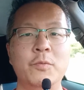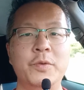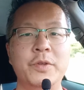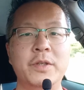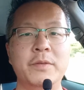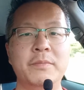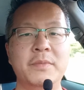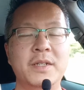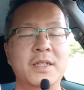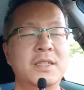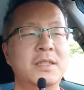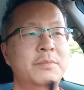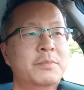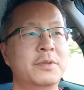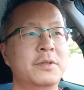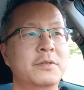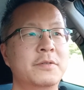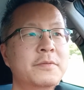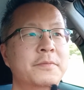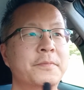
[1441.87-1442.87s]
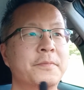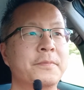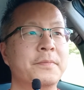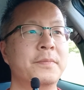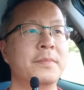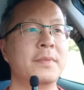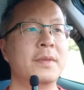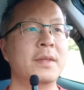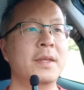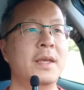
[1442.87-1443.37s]
with the Municipal,
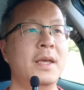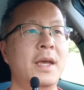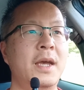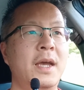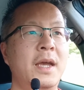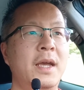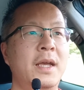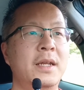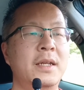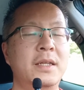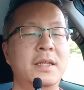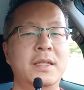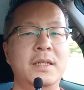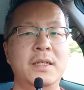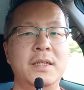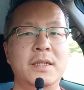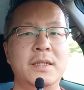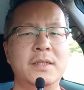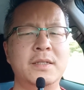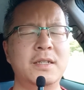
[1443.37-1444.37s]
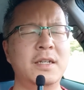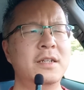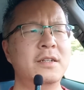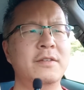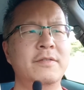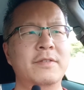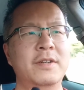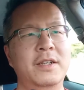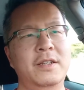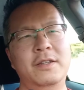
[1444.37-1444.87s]
and he's
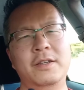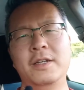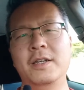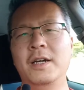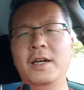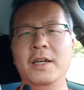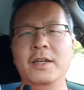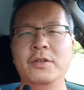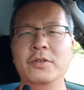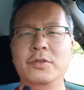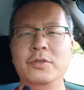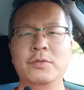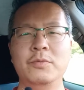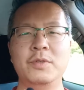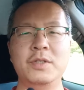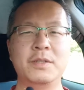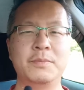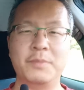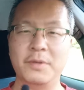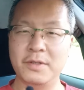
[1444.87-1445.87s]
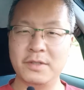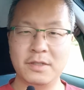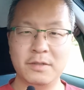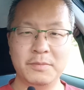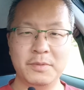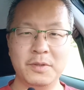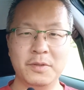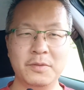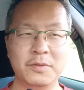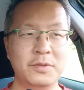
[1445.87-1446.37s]
kind of like the guy who
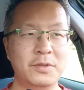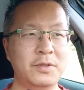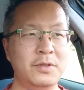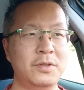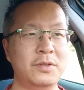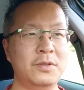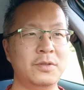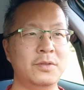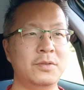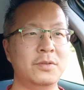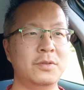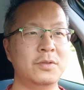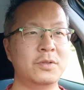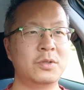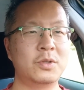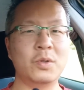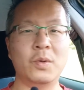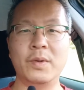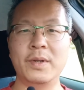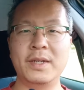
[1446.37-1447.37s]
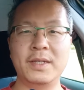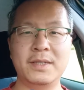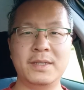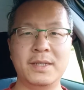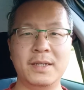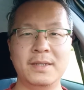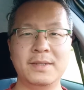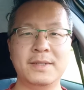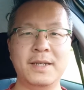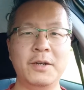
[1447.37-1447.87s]
responsible to sort these
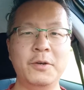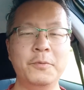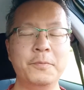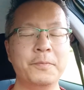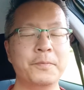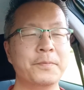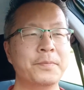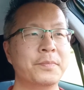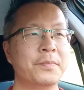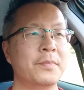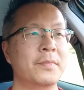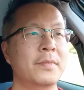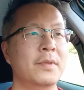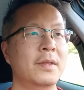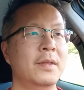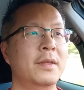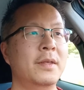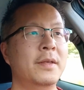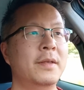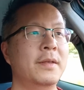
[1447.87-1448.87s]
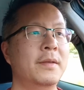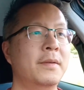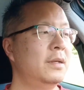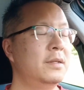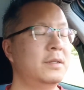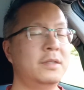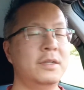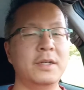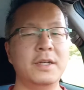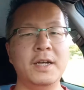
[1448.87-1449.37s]
things out.
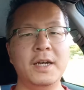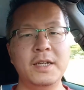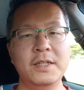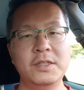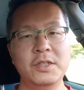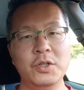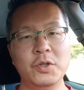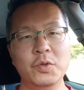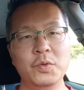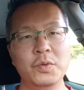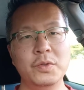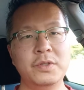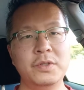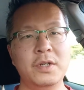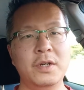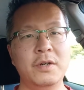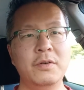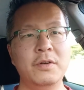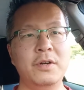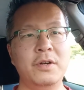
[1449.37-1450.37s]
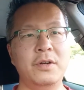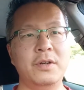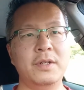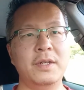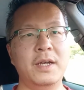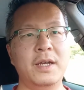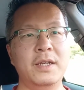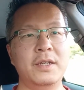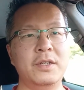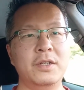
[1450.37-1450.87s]
The guy told her
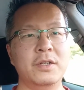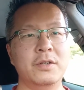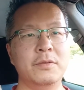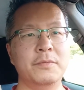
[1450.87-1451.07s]
that